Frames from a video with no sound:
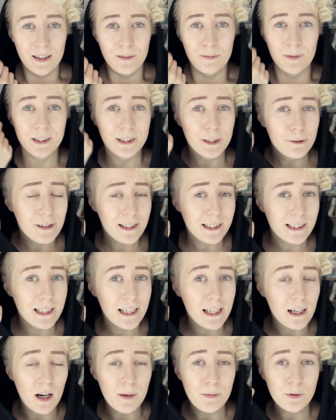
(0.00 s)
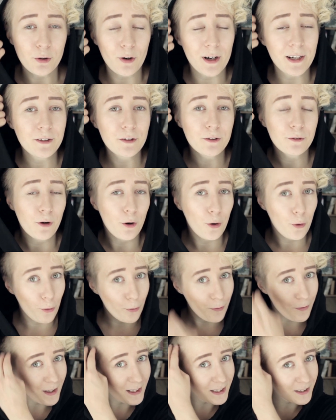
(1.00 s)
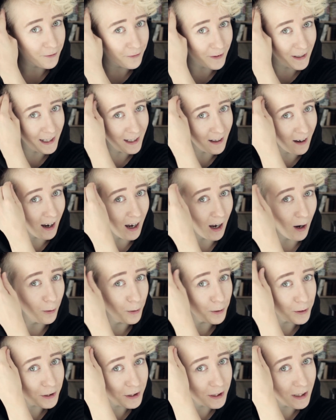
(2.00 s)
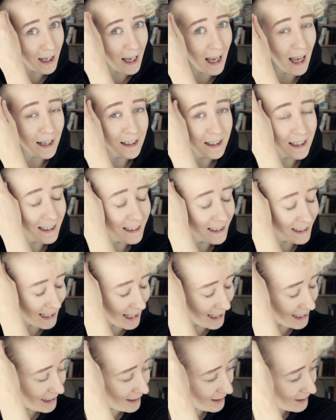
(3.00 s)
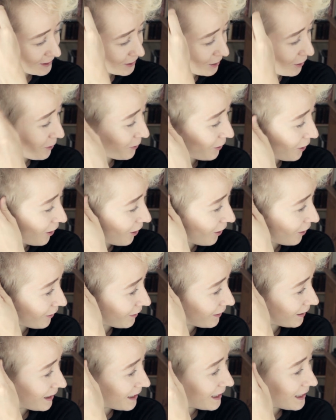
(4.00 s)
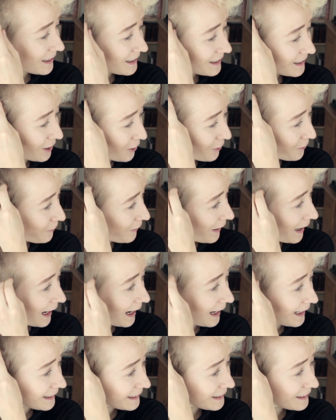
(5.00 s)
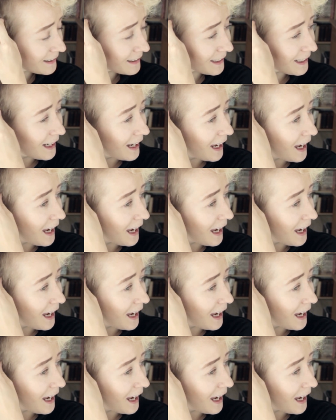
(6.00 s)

But seriously, I'm trying to grow this thing out and it's getting so long, so fast,